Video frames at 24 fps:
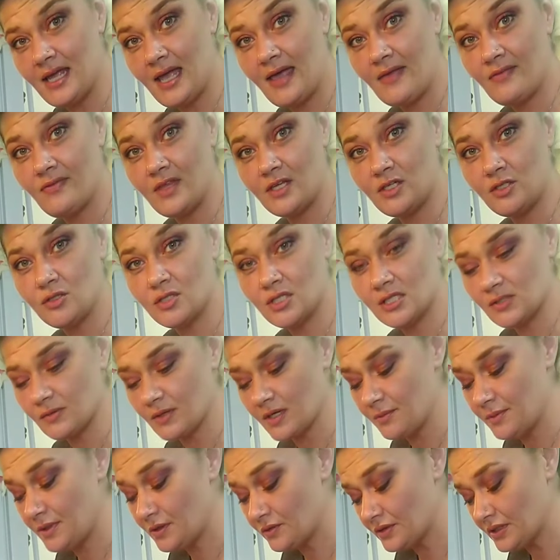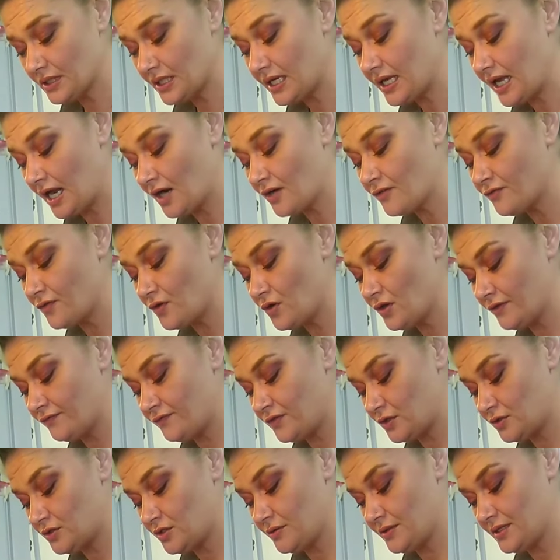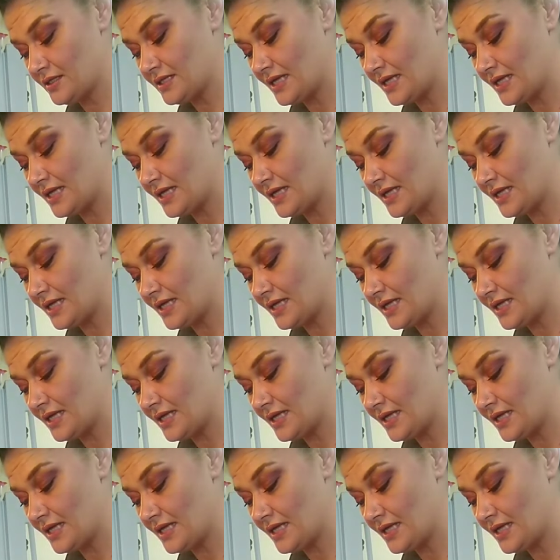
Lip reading: And then you just want to be really careful if you do it